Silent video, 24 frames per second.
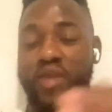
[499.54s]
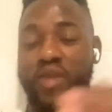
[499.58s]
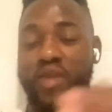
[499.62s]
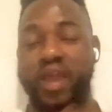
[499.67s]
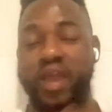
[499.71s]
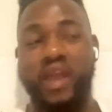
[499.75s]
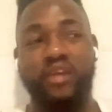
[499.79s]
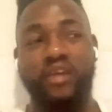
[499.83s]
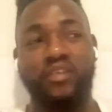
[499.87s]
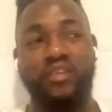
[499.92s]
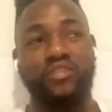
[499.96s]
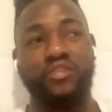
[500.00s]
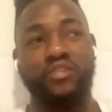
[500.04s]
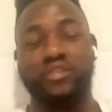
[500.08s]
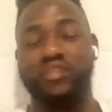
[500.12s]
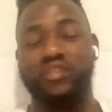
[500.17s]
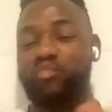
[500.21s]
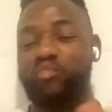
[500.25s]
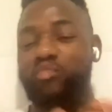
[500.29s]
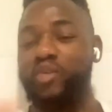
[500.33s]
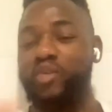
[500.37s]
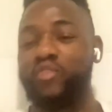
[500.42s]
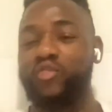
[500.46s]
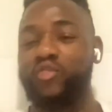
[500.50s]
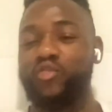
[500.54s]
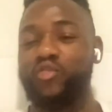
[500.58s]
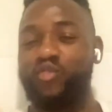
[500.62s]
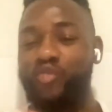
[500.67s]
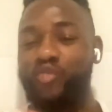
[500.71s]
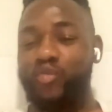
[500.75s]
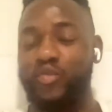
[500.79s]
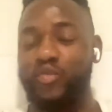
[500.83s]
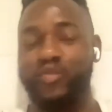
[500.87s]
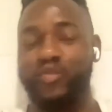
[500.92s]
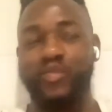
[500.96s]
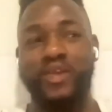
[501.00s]
His reaction is being
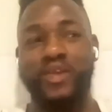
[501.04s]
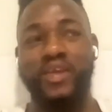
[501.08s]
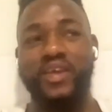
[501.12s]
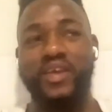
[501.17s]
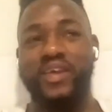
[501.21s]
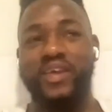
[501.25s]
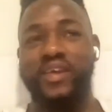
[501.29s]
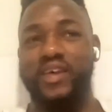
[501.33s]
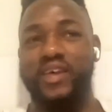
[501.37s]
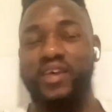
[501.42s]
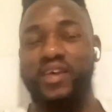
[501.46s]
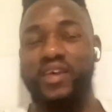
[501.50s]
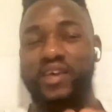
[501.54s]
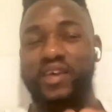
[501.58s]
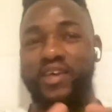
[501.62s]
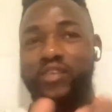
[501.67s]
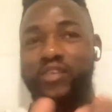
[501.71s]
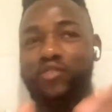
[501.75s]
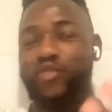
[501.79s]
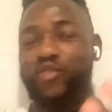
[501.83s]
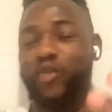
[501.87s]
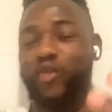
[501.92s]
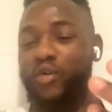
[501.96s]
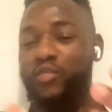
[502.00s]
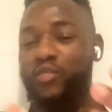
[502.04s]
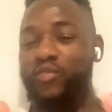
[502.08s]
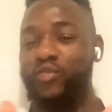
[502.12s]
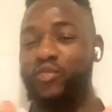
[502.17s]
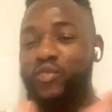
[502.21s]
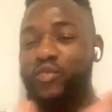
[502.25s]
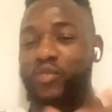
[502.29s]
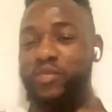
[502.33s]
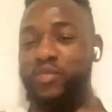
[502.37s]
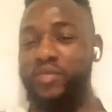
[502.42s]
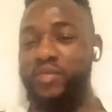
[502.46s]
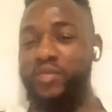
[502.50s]
true, uh, talked
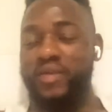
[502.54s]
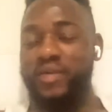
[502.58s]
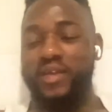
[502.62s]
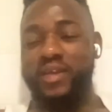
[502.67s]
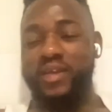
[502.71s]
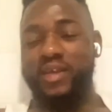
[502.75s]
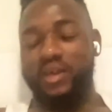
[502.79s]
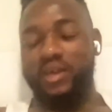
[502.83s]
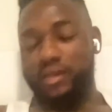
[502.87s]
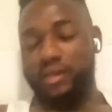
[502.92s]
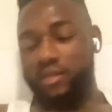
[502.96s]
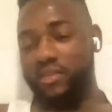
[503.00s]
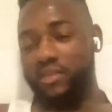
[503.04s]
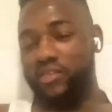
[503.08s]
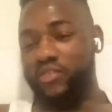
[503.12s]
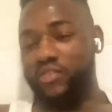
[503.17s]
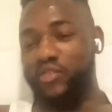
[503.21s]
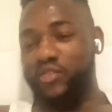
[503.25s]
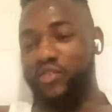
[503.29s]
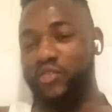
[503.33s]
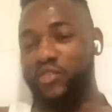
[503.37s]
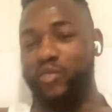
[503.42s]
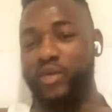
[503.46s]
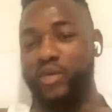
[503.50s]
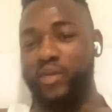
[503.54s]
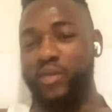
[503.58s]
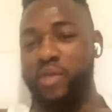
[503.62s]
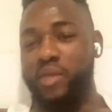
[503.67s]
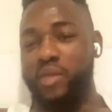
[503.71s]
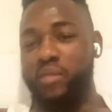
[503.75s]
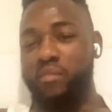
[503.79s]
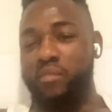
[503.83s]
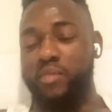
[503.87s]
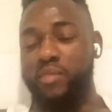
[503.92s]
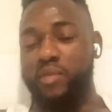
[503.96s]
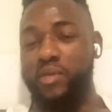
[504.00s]
to, and this is what
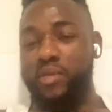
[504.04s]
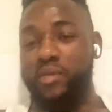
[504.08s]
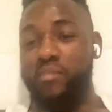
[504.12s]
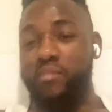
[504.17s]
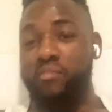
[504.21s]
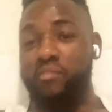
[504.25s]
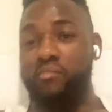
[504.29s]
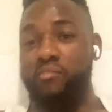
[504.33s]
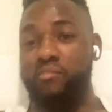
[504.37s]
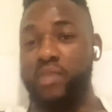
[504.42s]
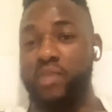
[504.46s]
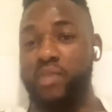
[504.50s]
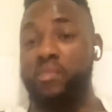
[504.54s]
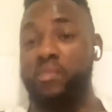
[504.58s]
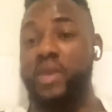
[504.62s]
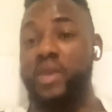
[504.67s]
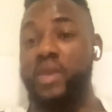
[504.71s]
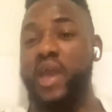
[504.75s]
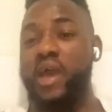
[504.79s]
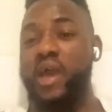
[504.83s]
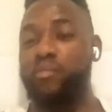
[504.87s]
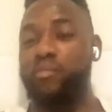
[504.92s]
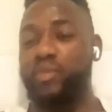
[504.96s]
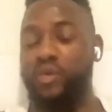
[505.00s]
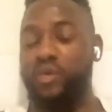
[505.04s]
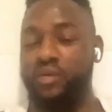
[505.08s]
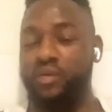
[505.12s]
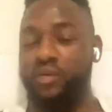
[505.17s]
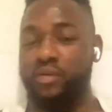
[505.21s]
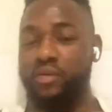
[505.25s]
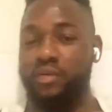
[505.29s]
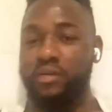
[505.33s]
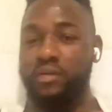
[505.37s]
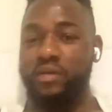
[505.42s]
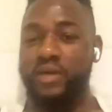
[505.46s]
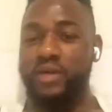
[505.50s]
make me make me happy, you
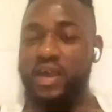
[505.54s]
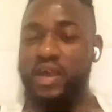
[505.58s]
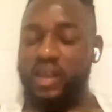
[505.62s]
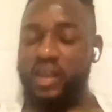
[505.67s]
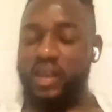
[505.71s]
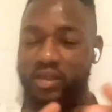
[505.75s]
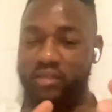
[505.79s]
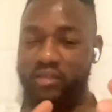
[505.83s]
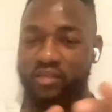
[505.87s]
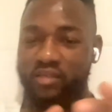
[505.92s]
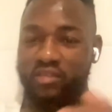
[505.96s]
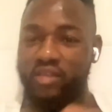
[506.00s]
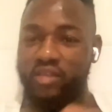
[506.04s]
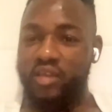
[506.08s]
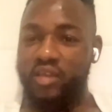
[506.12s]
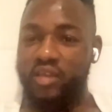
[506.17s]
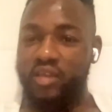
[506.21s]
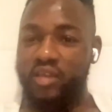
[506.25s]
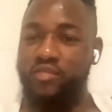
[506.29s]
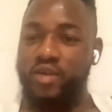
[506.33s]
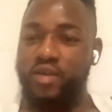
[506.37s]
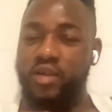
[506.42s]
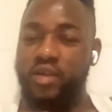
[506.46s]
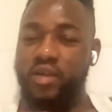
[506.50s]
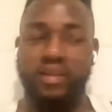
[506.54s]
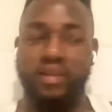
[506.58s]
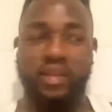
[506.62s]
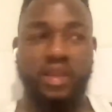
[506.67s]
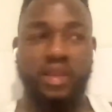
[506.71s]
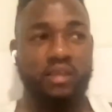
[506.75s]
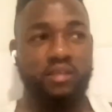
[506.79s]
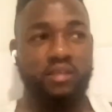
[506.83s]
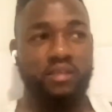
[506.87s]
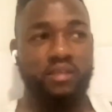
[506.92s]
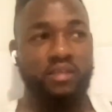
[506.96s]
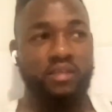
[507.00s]
know. I like this kind of fight. I
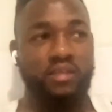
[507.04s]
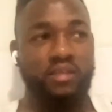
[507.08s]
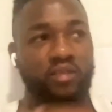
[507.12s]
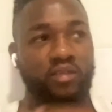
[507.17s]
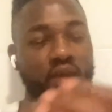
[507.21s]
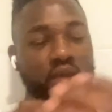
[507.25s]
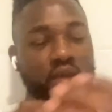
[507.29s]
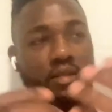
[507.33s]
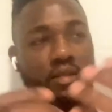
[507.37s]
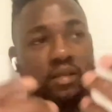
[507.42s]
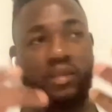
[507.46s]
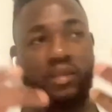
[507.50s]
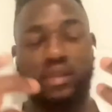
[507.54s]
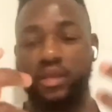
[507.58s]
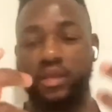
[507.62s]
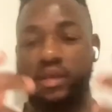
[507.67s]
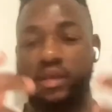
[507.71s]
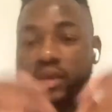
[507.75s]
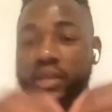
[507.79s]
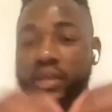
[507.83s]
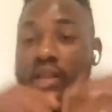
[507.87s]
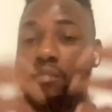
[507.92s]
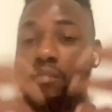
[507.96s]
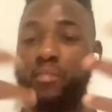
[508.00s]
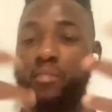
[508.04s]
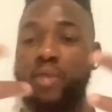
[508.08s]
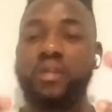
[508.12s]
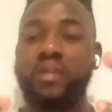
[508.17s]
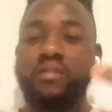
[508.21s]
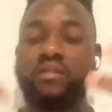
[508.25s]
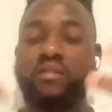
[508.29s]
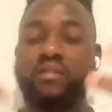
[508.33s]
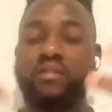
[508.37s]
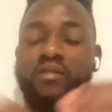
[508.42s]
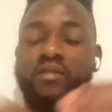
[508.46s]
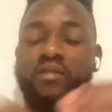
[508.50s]
like this kind of the
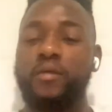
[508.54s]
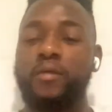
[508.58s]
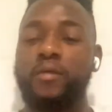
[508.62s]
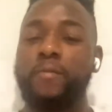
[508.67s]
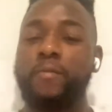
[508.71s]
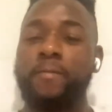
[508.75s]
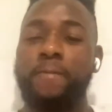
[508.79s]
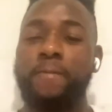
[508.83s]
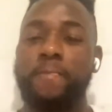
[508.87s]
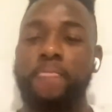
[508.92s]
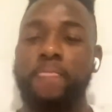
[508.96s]
climate, you know.